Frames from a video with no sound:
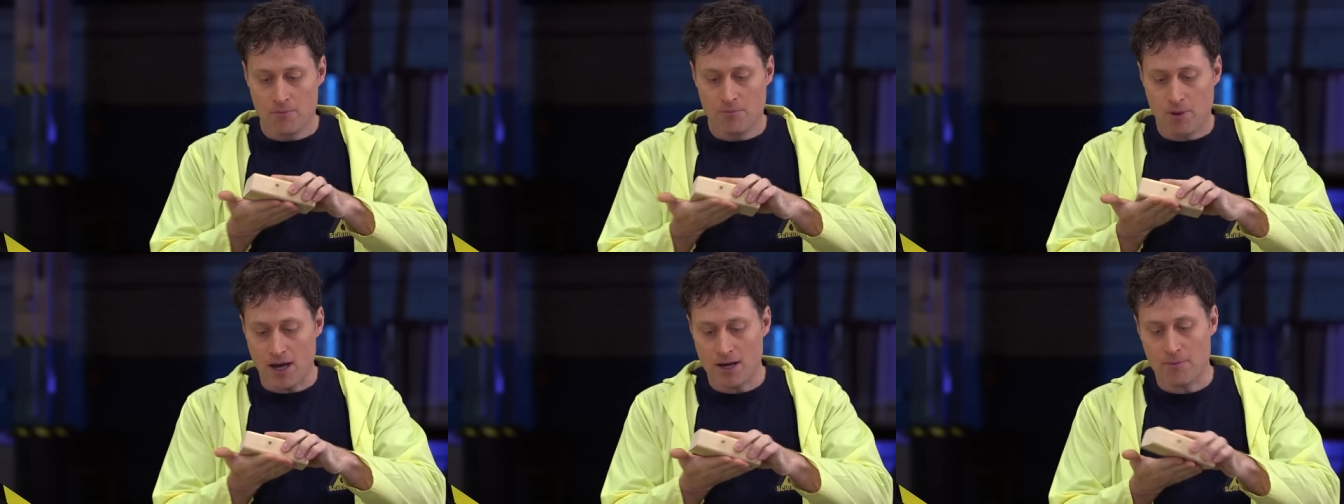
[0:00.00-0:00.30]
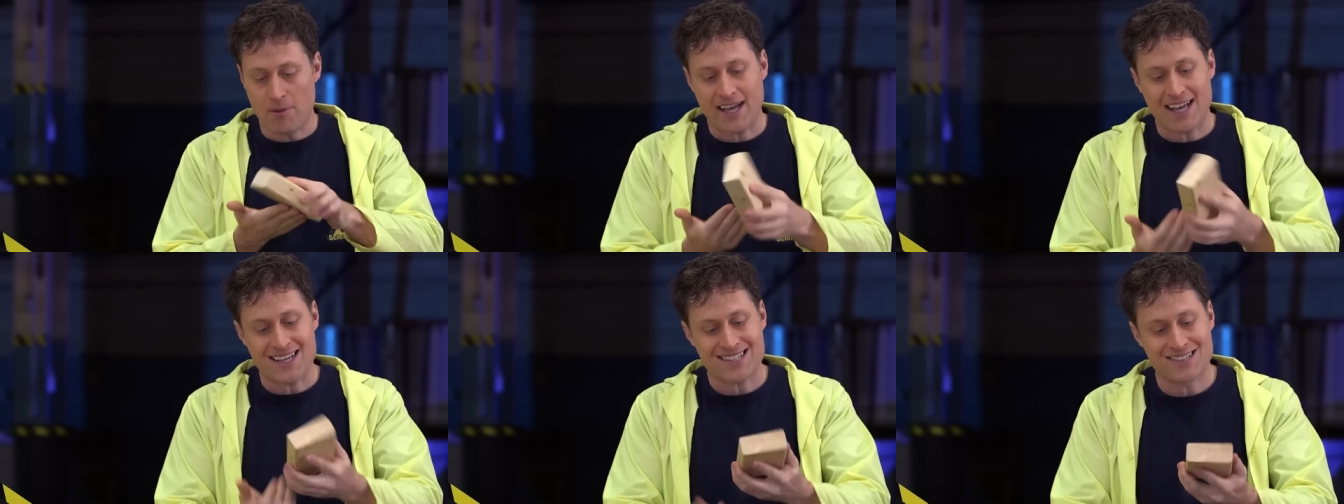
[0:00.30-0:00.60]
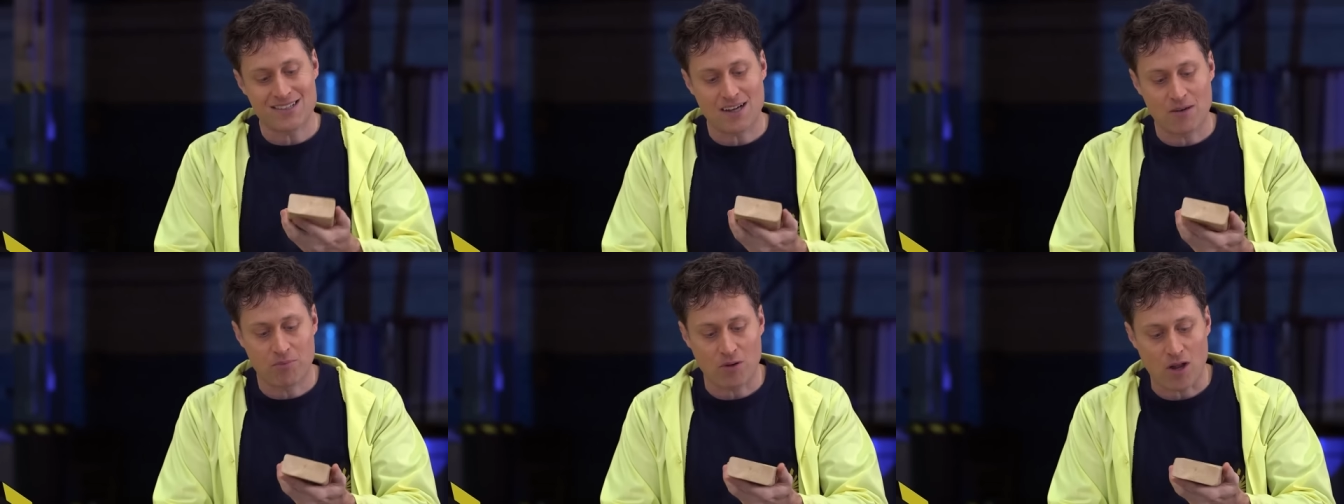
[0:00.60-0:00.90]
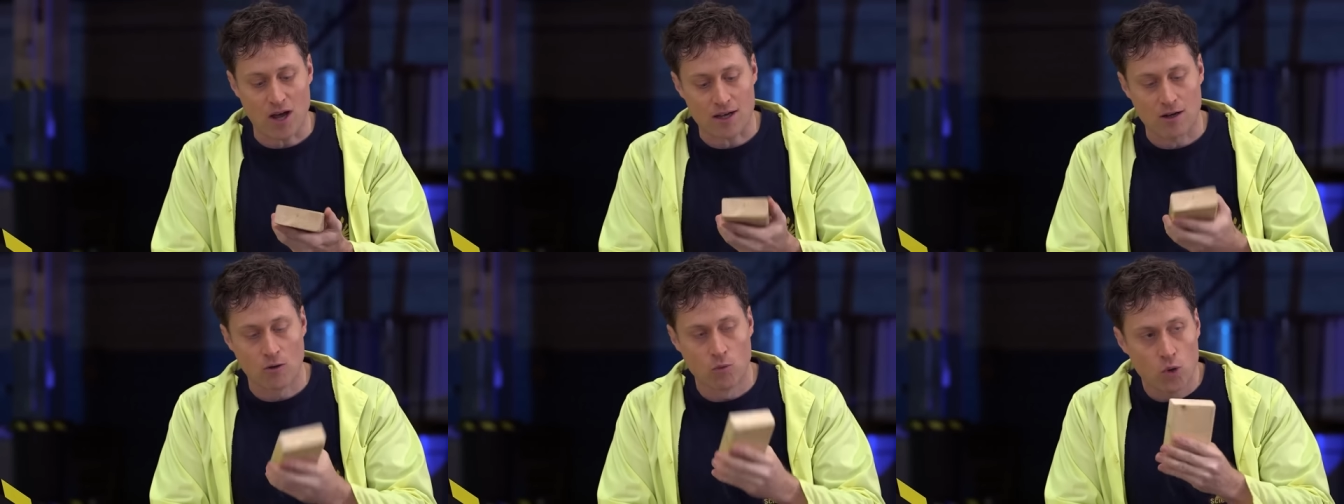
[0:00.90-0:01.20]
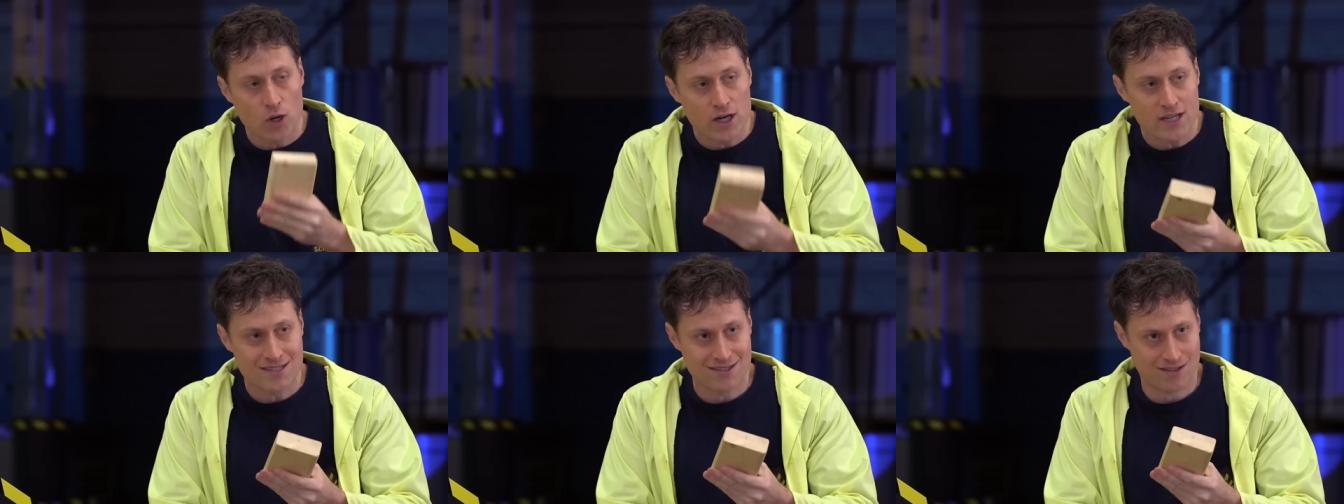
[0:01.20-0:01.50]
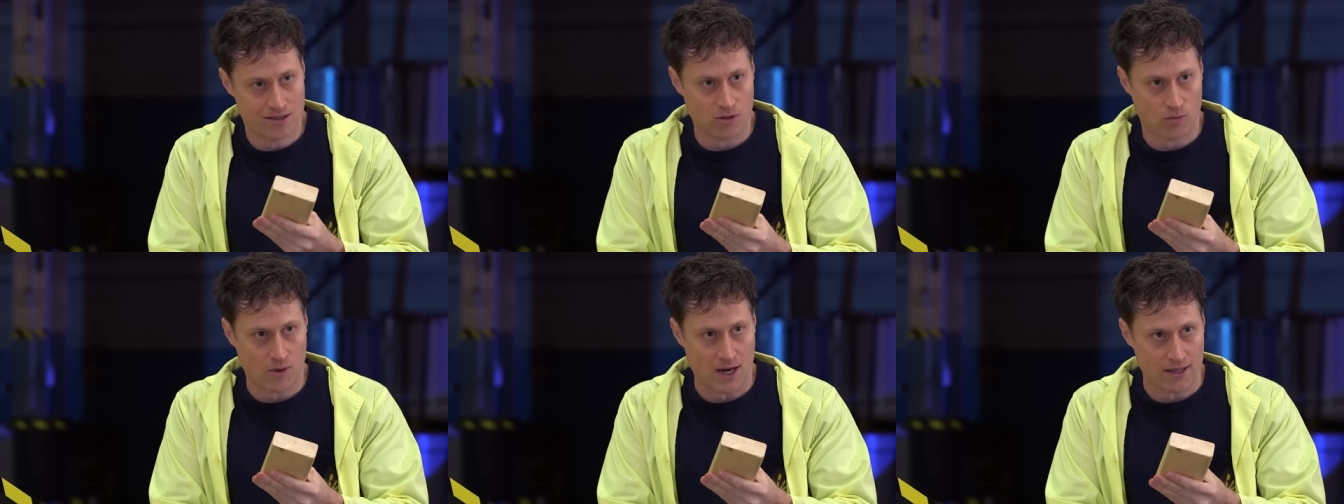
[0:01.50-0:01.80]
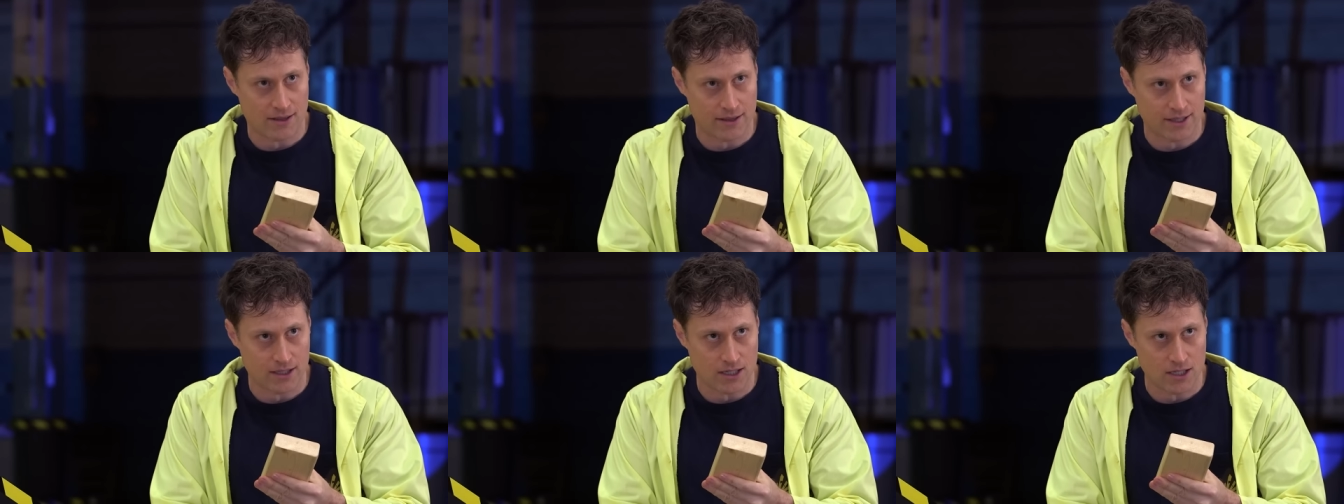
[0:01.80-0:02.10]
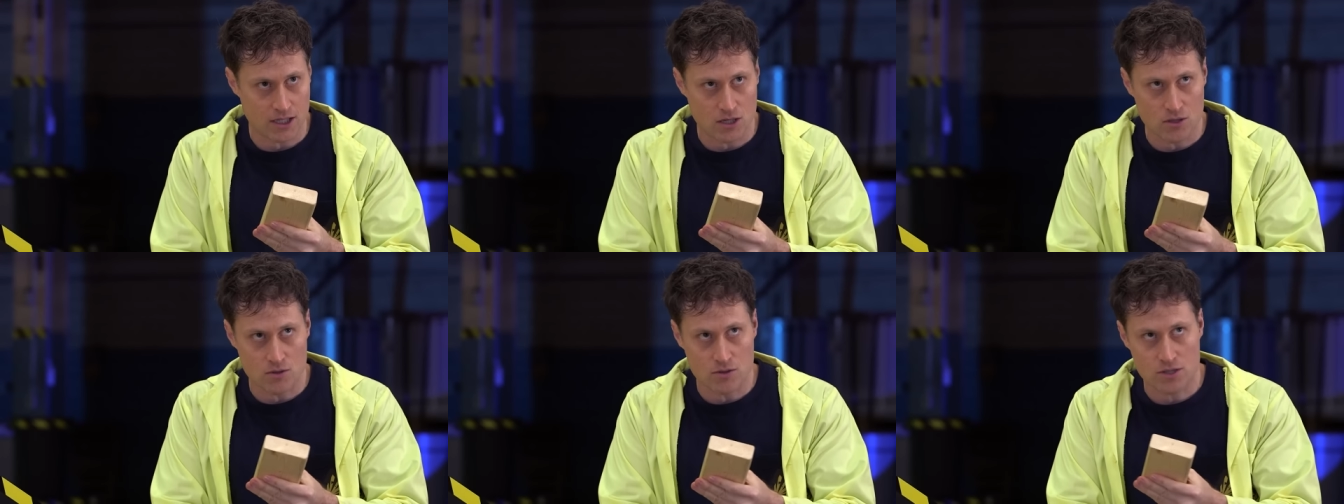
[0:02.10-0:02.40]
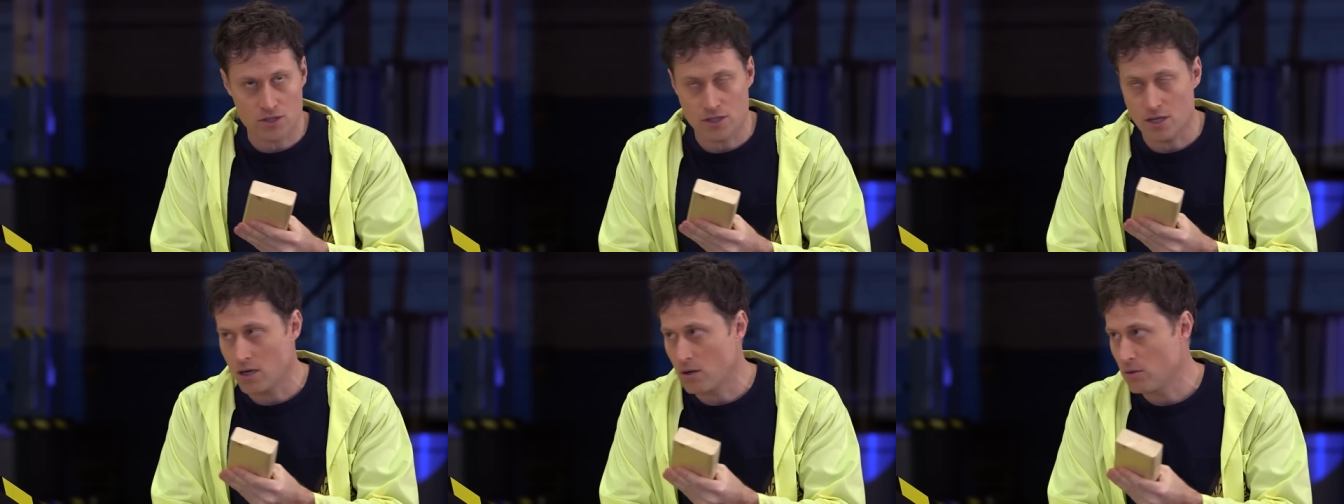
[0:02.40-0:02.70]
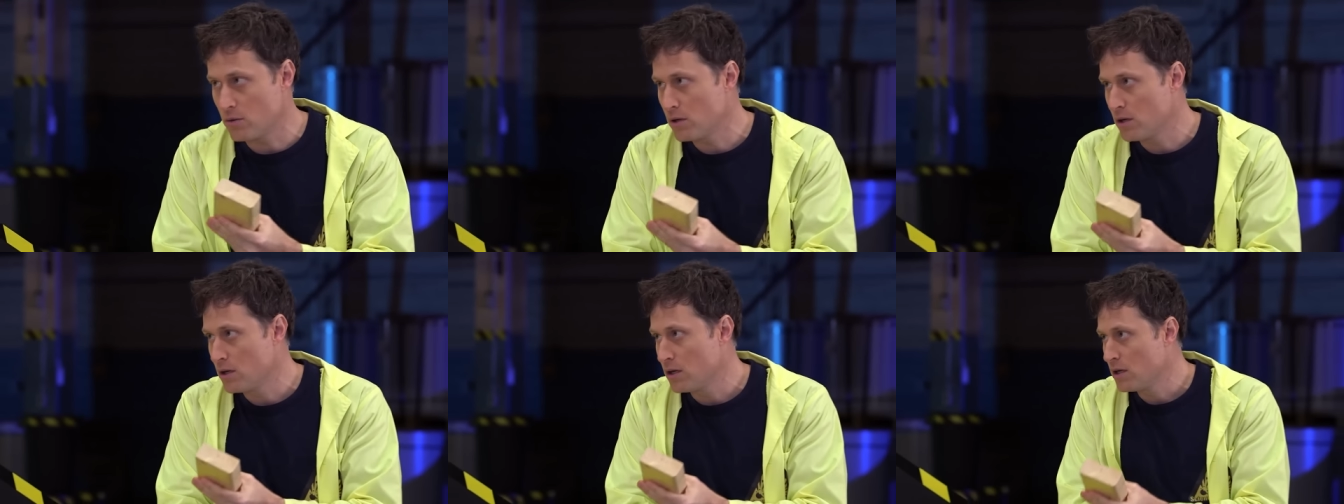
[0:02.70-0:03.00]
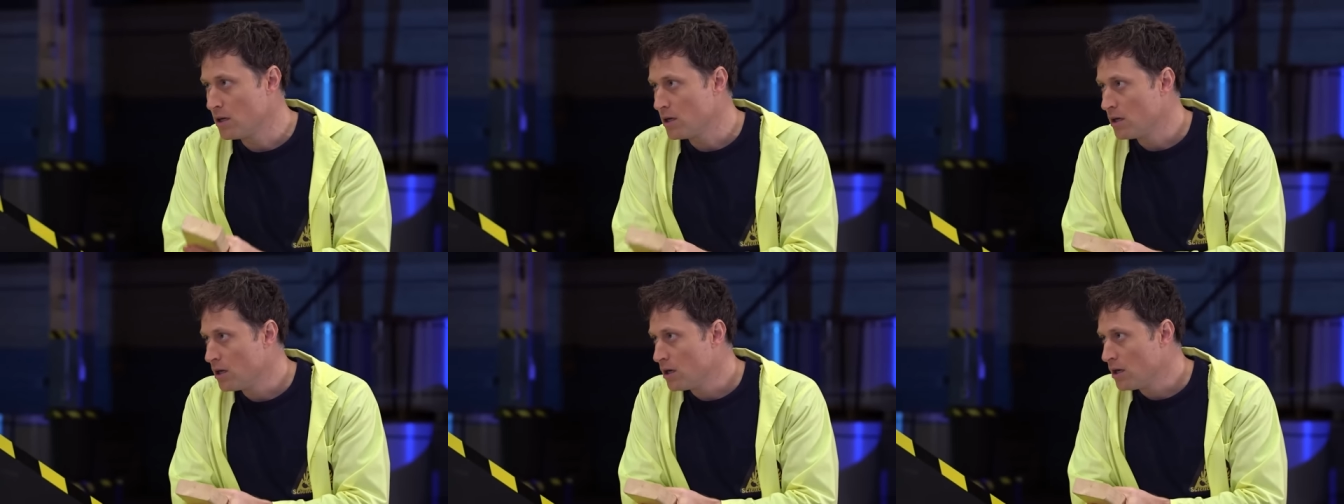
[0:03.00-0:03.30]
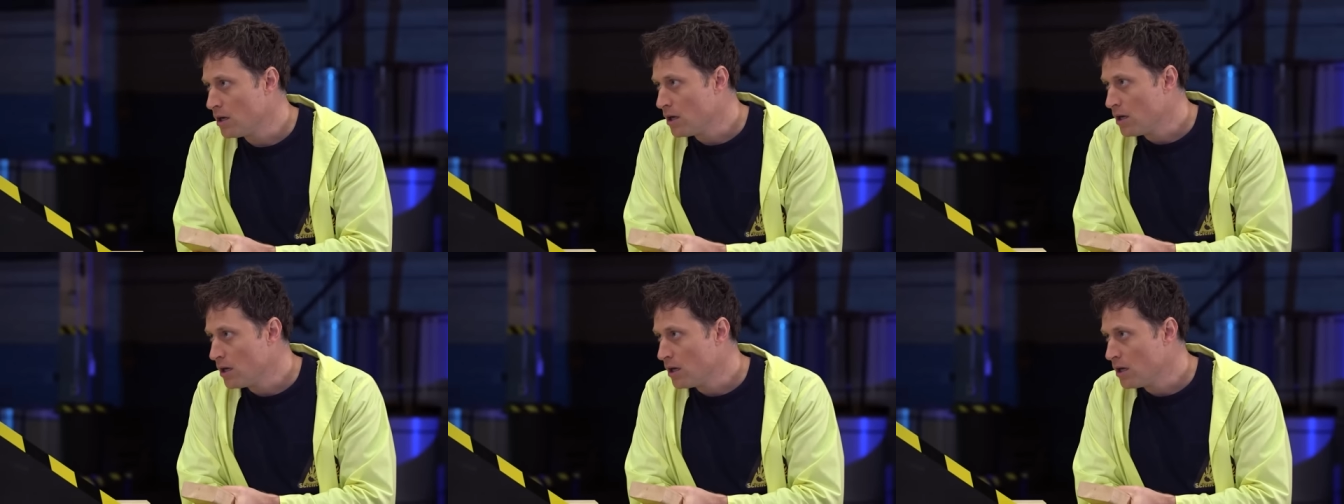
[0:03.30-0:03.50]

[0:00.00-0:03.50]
bottom. I guess a block of wood isn't the right thing to use, though. Right, yeah.